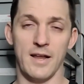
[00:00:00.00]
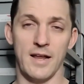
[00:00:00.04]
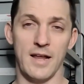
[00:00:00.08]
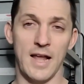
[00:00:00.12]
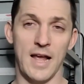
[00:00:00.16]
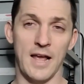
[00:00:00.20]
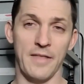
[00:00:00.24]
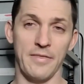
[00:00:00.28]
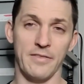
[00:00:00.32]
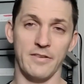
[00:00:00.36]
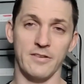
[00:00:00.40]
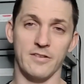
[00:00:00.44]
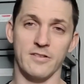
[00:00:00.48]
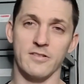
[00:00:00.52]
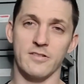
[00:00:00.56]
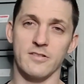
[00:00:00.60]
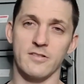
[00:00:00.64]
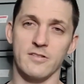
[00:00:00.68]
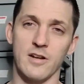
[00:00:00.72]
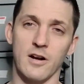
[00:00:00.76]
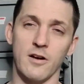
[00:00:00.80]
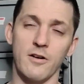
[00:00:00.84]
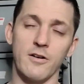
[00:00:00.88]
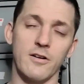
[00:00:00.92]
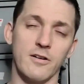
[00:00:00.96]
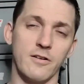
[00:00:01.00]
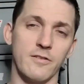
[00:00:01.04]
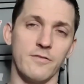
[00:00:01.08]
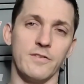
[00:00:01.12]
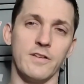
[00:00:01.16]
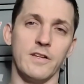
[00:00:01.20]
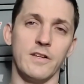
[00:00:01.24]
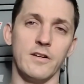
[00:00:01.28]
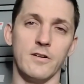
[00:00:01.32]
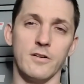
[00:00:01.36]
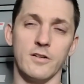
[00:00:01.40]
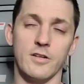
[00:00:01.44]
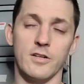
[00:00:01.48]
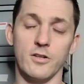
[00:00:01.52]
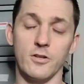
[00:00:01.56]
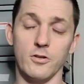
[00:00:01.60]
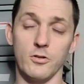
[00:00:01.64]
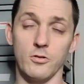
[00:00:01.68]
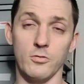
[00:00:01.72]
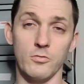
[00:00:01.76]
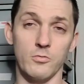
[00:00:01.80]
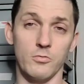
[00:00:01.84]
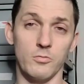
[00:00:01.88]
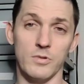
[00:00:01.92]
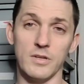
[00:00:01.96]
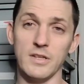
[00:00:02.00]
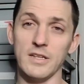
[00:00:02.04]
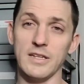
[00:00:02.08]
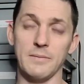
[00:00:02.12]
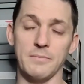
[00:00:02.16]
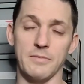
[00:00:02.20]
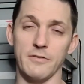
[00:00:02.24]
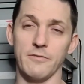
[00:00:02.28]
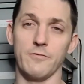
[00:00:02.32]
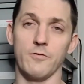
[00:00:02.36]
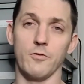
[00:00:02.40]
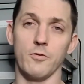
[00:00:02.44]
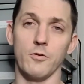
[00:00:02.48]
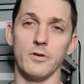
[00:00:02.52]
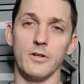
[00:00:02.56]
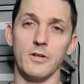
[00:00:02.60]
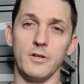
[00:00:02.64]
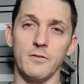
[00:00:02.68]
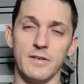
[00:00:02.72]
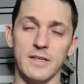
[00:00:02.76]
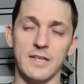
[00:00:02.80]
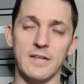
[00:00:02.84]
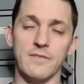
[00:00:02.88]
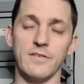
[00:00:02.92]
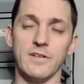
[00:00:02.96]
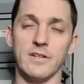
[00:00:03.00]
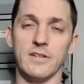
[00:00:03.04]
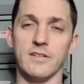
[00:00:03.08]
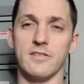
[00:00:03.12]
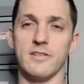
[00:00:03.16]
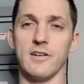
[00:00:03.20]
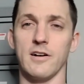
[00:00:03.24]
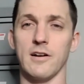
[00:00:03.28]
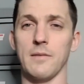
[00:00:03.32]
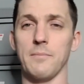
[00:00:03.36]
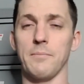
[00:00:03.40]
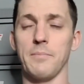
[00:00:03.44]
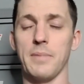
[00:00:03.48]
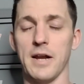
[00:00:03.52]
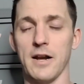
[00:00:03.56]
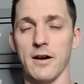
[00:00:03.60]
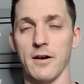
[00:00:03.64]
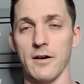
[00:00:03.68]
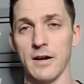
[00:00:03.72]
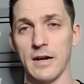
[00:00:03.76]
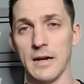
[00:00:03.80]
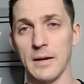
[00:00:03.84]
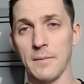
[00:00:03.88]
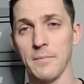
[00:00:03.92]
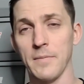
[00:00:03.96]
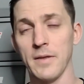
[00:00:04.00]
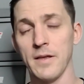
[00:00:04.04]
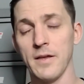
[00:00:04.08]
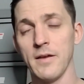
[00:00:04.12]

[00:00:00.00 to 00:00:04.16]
at the start of year 2, really before you've even started pairing,